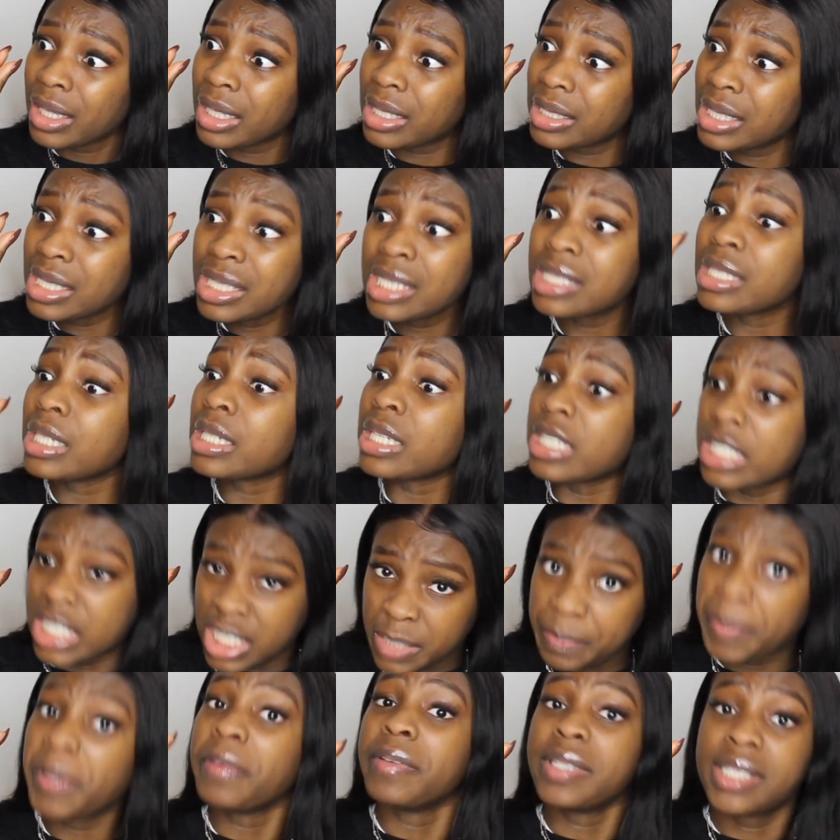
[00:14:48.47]

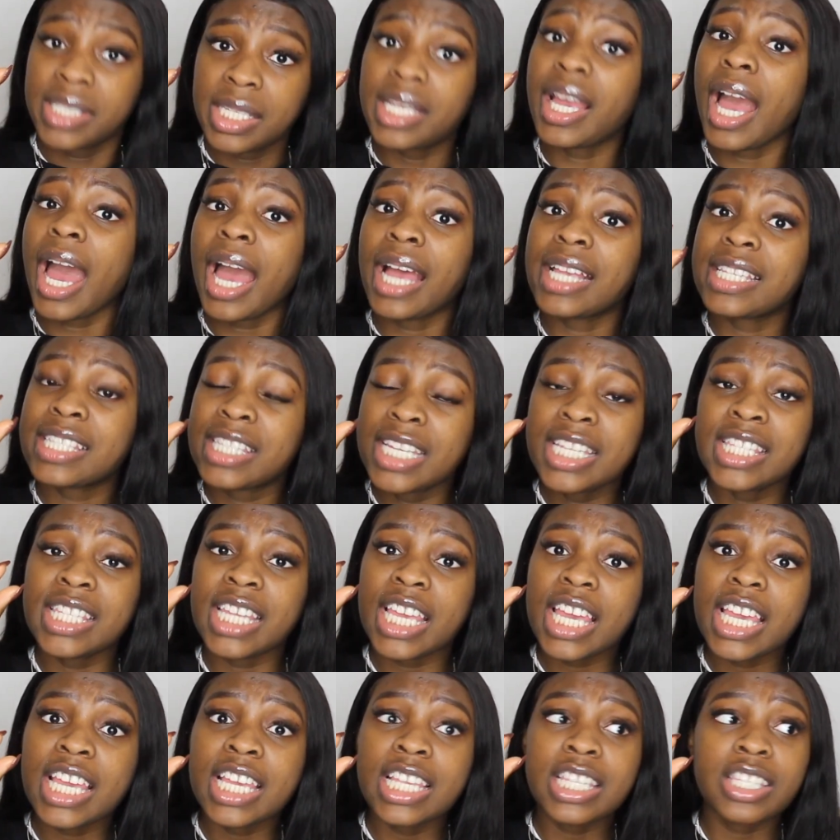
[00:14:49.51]
conspiracy, guys.
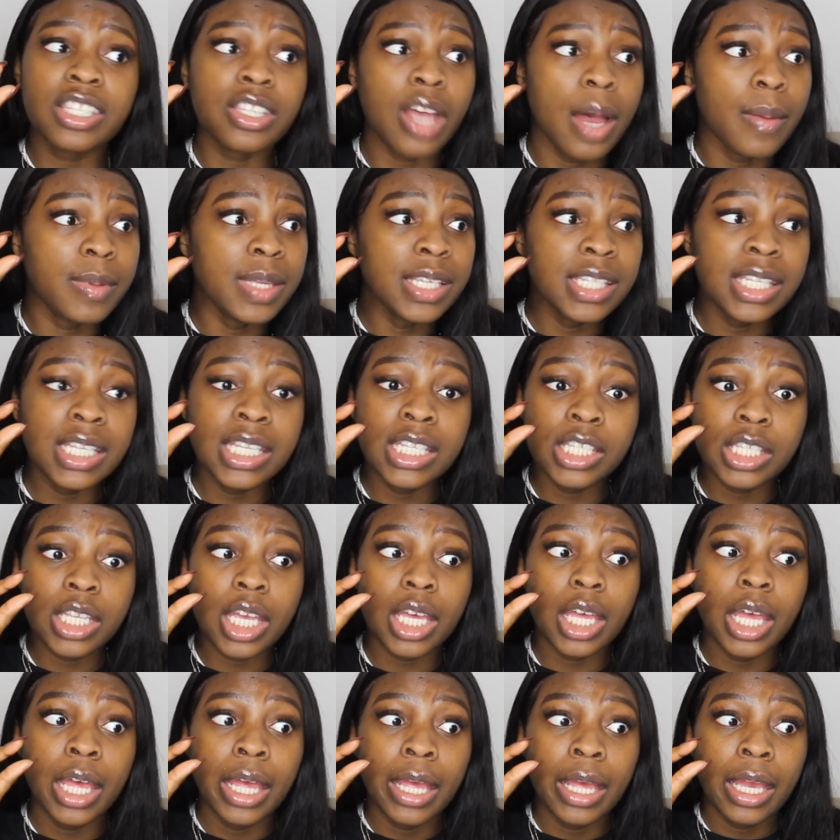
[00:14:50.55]
This is
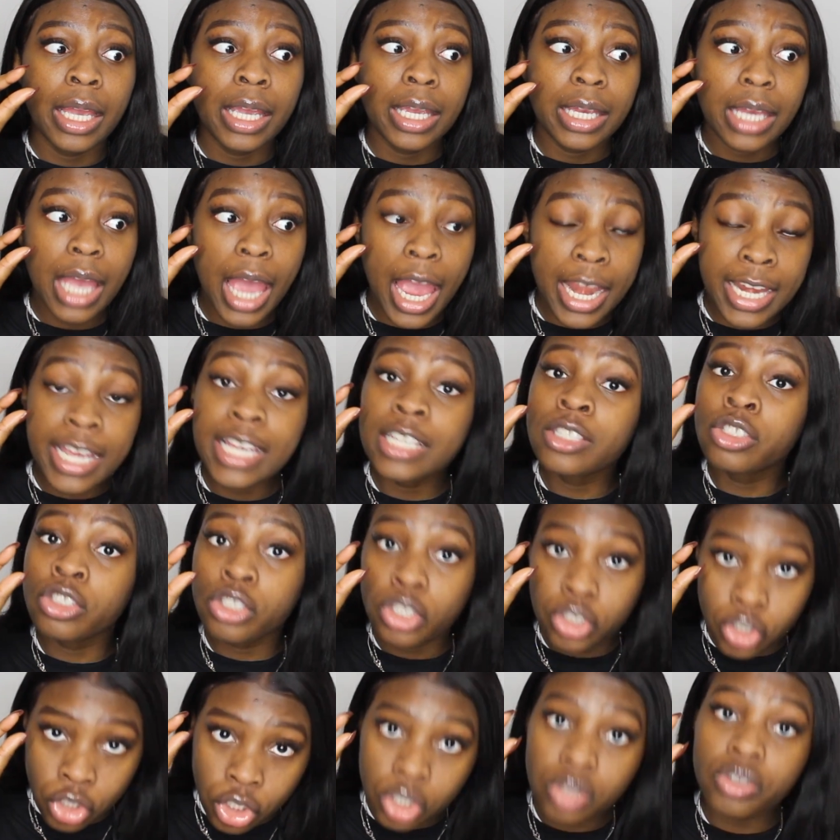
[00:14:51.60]
an
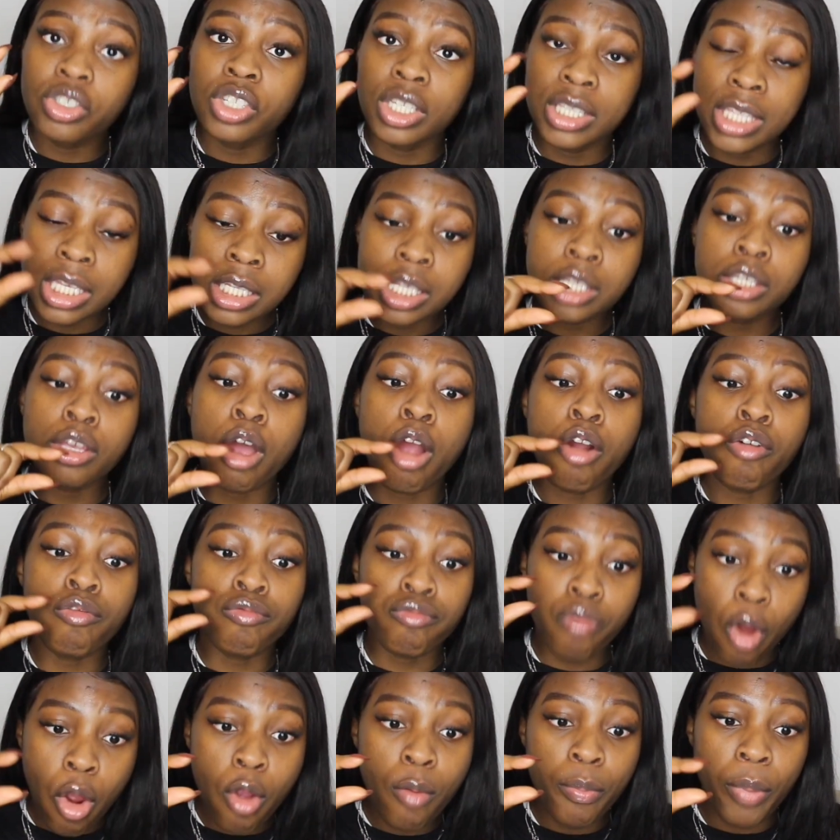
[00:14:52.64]
institution. This is a
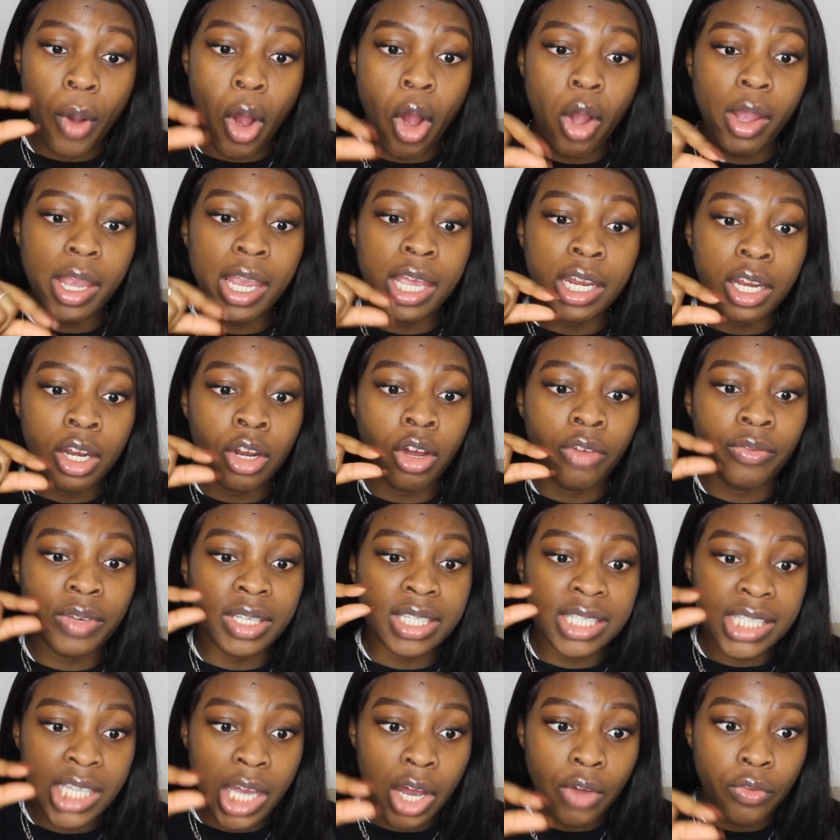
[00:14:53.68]
robot in and of
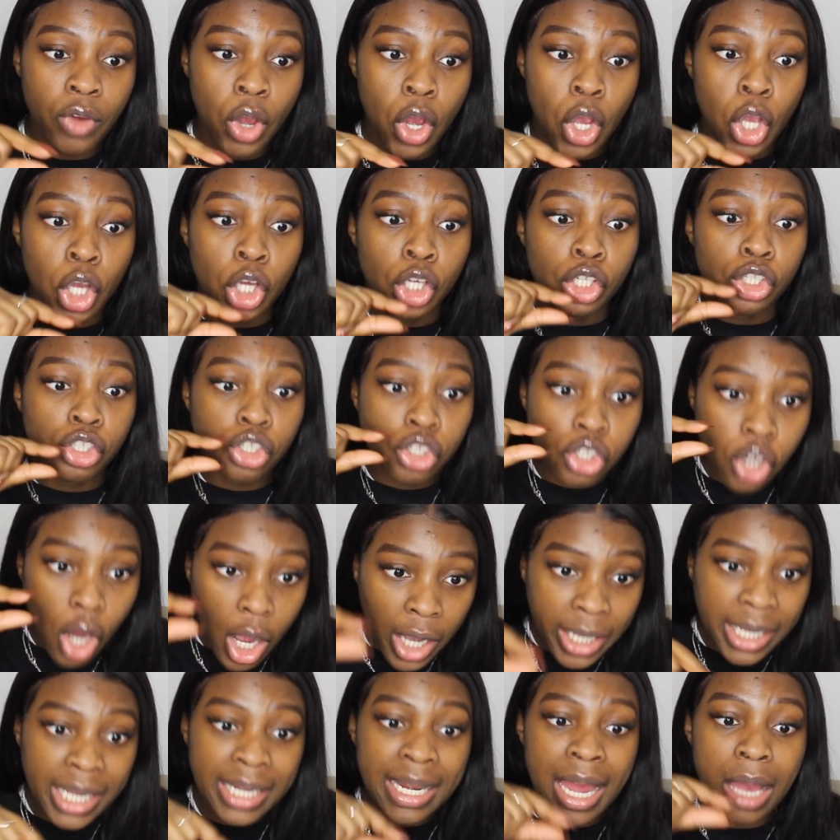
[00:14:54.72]
itself,
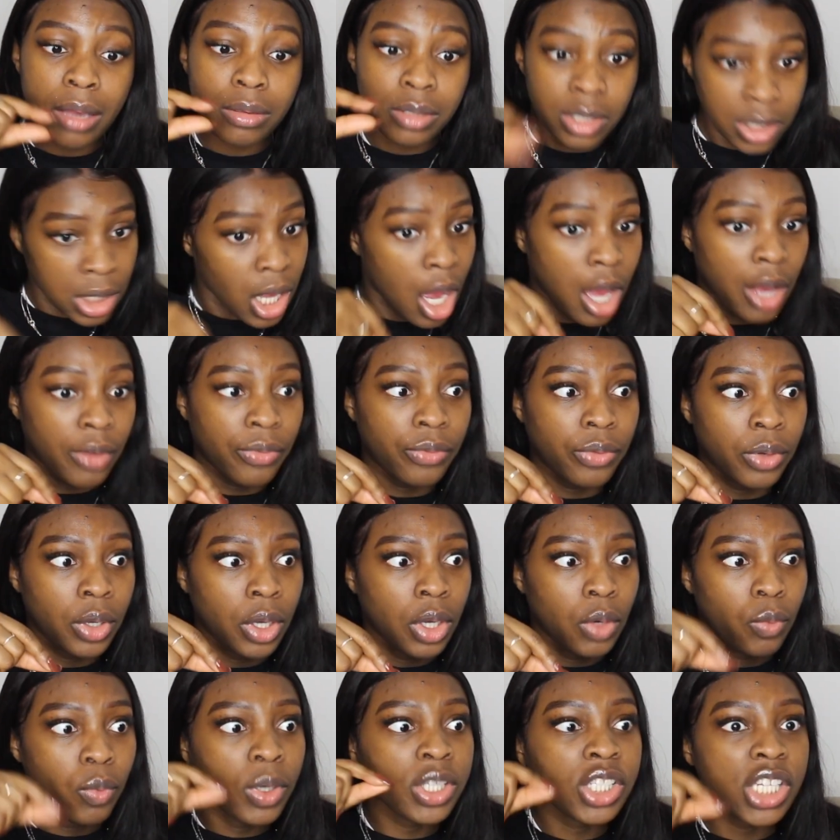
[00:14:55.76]
chugging out stuff.
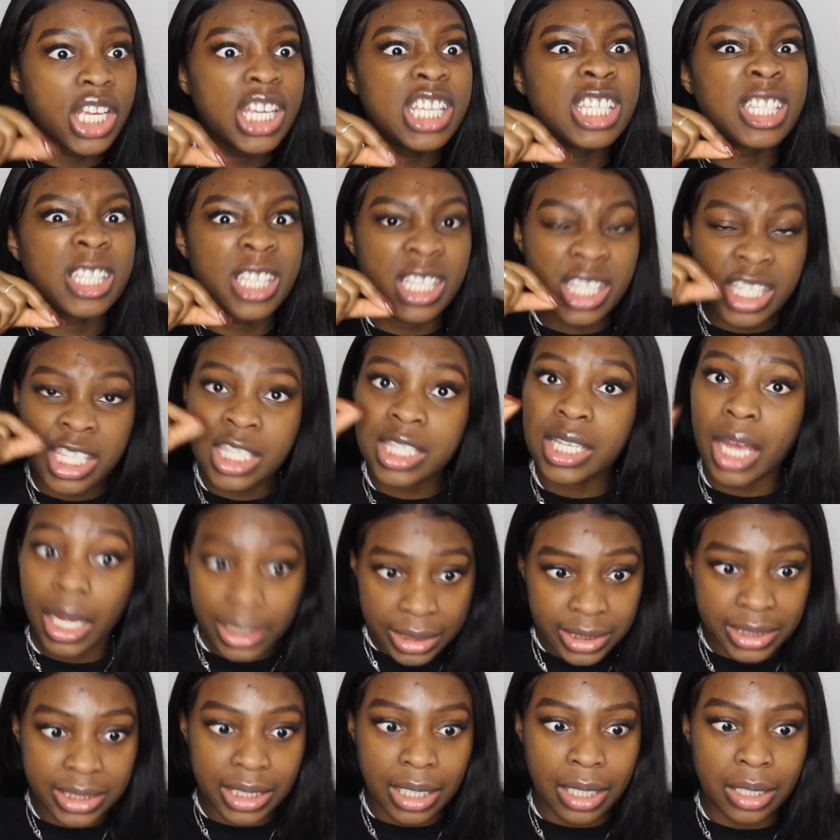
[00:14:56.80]
which is
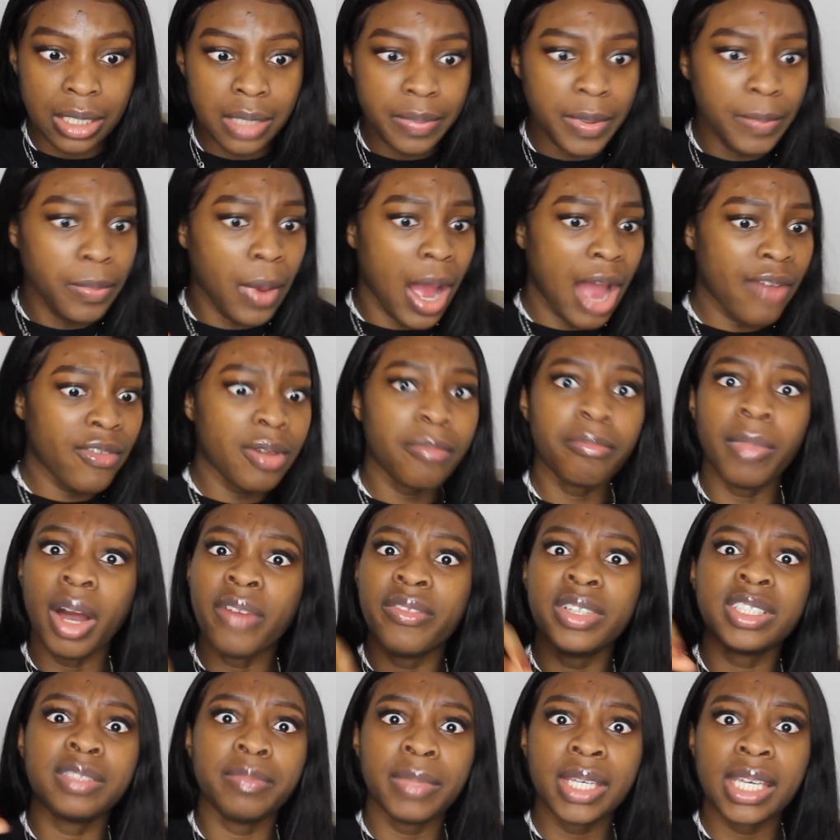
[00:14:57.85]
disgusting. These people having
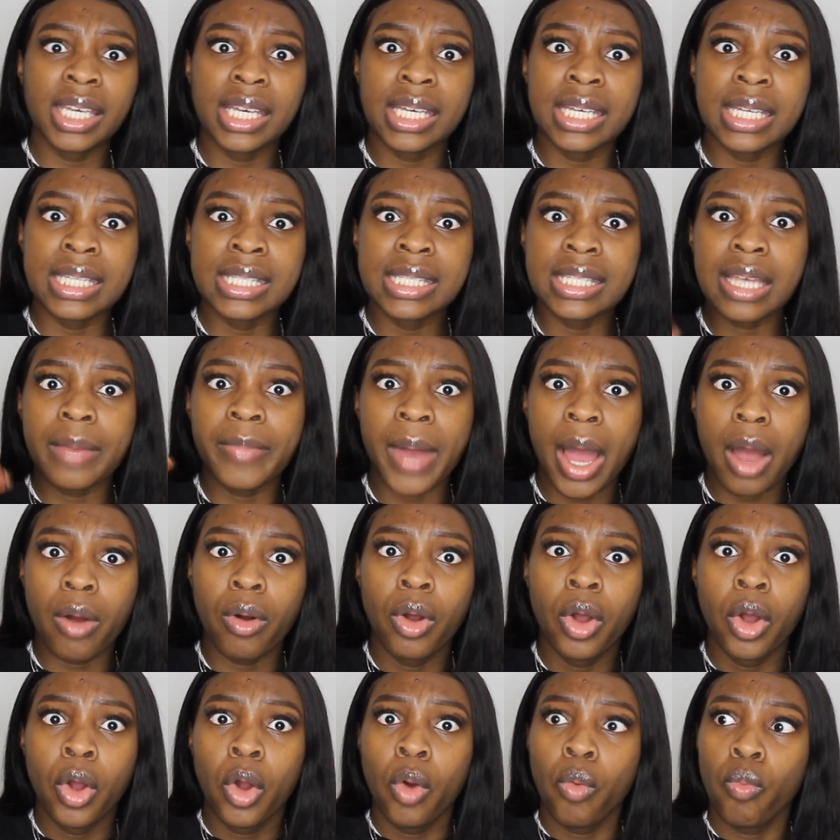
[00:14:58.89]
mothers meetings
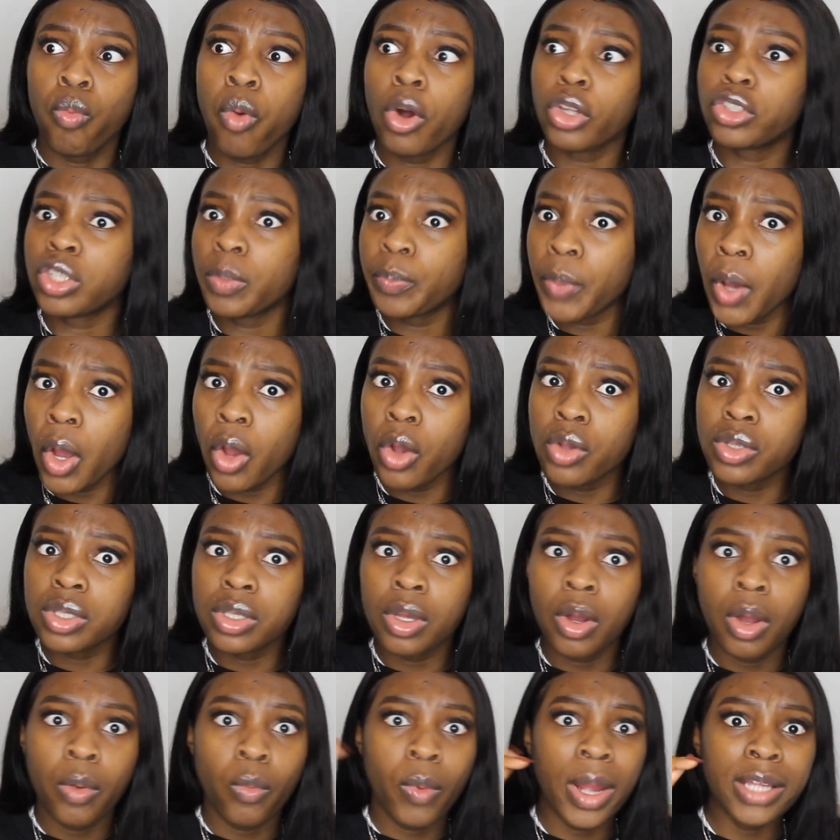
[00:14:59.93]
about what to post,
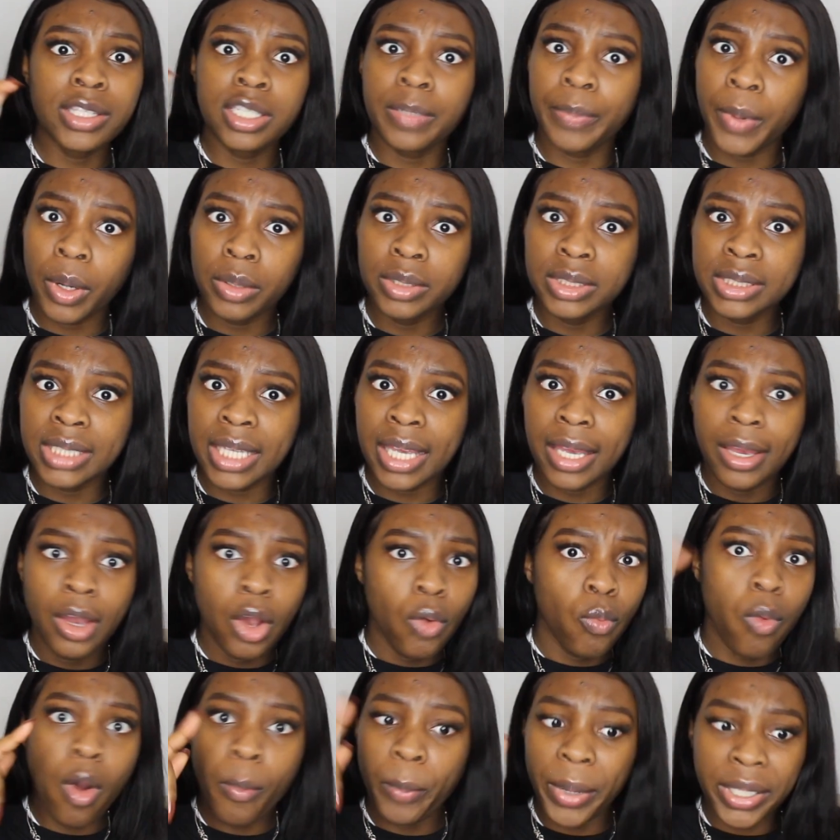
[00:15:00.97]
when to post it,
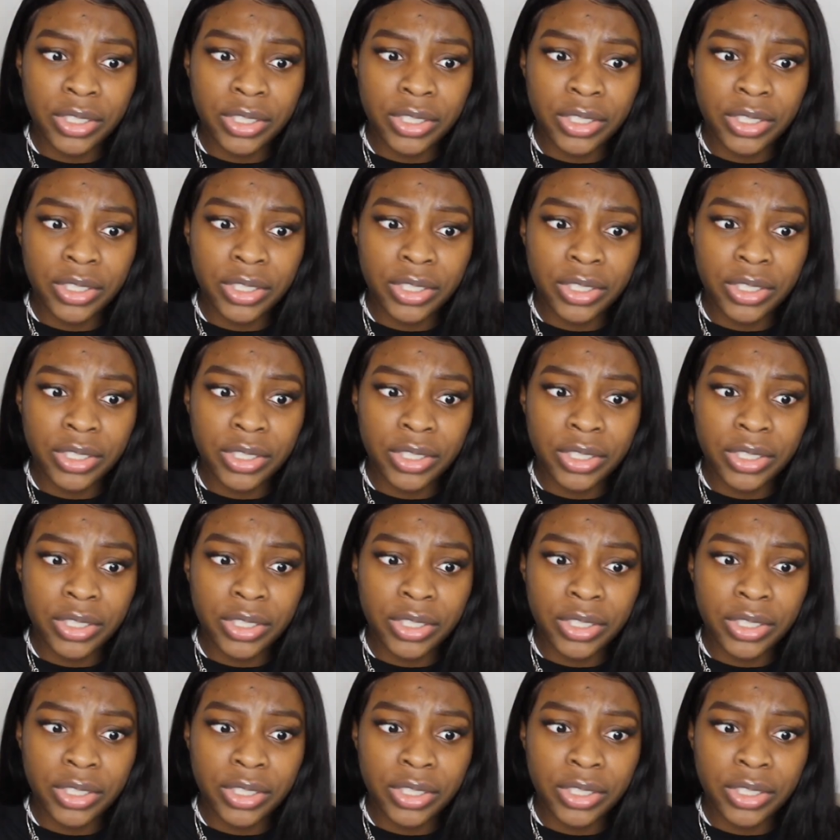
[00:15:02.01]
what